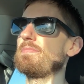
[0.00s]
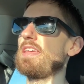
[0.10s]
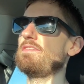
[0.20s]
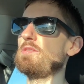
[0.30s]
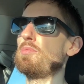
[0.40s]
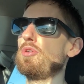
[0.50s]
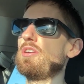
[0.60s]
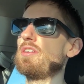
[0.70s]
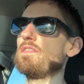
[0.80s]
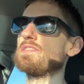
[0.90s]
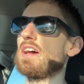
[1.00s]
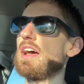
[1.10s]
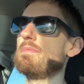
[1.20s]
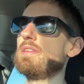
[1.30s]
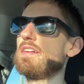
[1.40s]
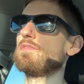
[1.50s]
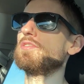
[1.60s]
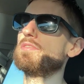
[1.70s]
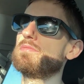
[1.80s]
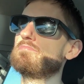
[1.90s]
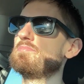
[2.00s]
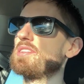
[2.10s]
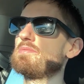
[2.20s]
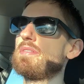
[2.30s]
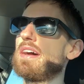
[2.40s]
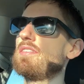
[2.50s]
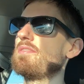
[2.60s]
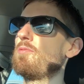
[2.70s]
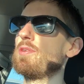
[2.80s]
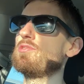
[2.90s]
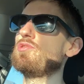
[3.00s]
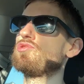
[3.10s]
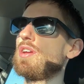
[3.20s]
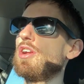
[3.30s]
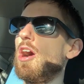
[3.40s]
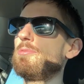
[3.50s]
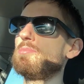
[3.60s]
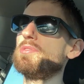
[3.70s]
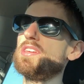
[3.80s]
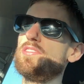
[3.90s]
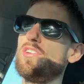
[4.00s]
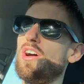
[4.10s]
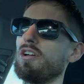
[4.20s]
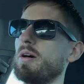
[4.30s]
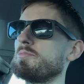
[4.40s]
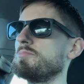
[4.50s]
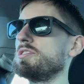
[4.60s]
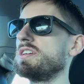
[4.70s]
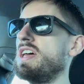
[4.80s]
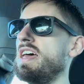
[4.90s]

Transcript: if you put in enough time and effort. Doesn't matter whether you train optimally or not optimally.